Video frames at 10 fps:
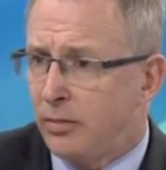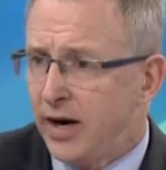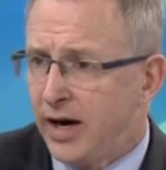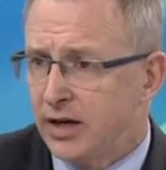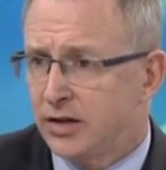
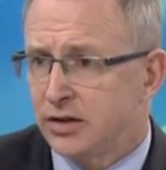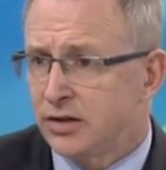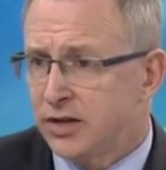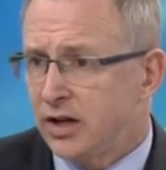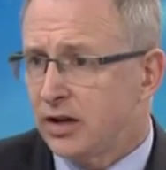parties in
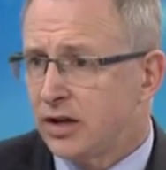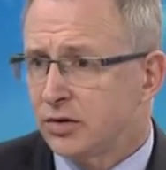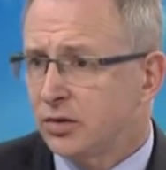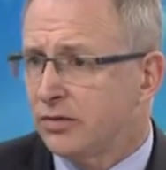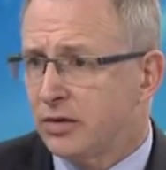the Senate.
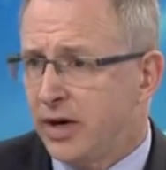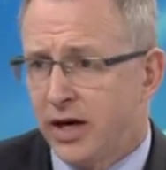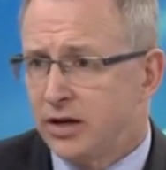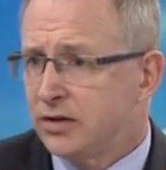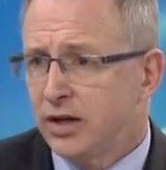That's all of the
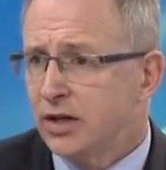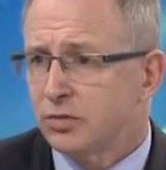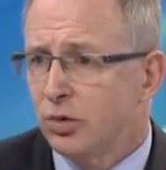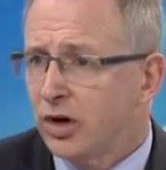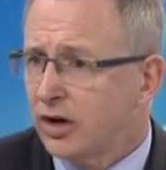parties, and
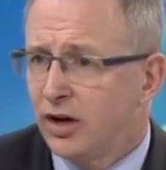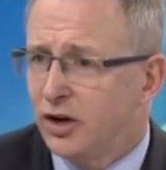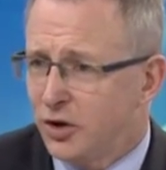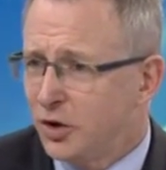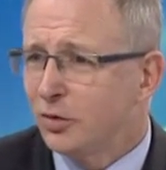that's what
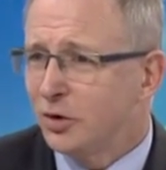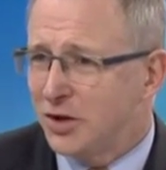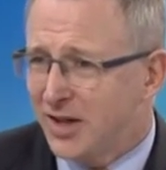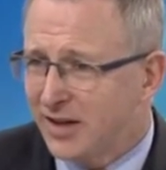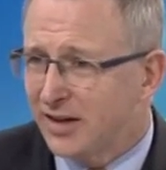you
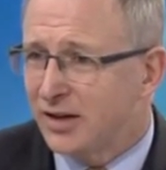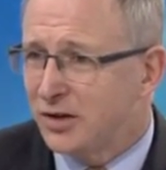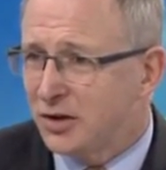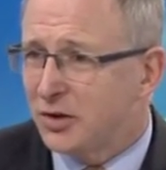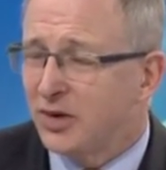routinely
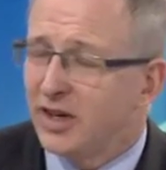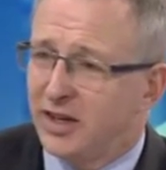do.